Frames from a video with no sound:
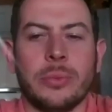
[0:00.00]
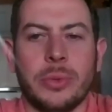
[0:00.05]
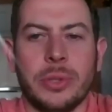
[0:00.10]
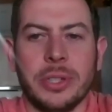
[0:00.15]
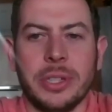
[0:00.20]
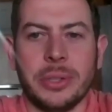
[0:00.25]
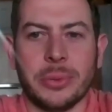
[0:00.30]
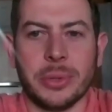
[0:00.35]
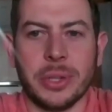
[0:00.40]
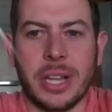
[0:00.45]

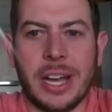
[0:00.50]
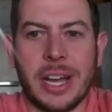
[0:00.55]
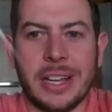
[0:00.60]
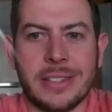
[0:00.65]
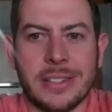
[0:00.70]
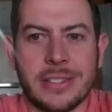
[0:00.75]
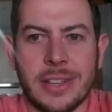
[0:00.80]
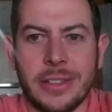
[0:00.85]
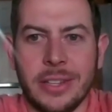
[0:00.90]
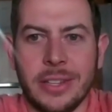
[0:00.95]
really
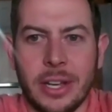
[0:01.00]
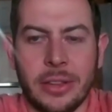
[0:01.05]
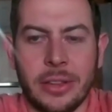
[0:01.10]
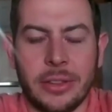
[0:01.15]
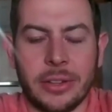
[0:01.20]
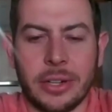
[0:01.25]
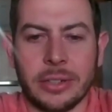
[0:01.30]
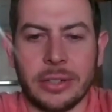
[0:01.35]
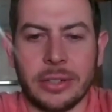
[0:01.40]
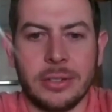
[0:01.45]
relies on the
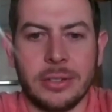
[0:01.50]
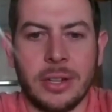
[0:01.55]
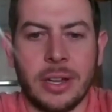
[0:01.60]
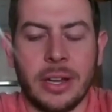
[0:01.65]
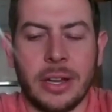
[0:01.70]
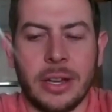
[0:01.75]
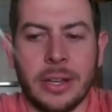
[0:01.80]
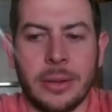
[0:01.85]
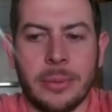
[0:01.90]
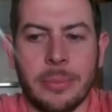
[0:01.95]
other.
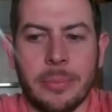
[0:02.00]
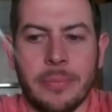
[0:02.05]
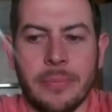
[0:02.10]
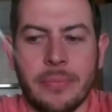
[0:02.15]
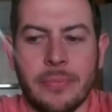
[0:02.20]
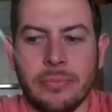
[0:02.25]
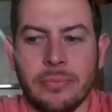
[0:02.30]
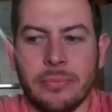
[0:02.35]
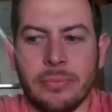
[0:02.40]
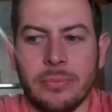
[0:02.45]

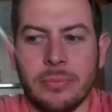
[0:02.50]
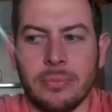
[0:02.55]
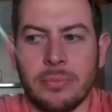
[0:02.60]
Um,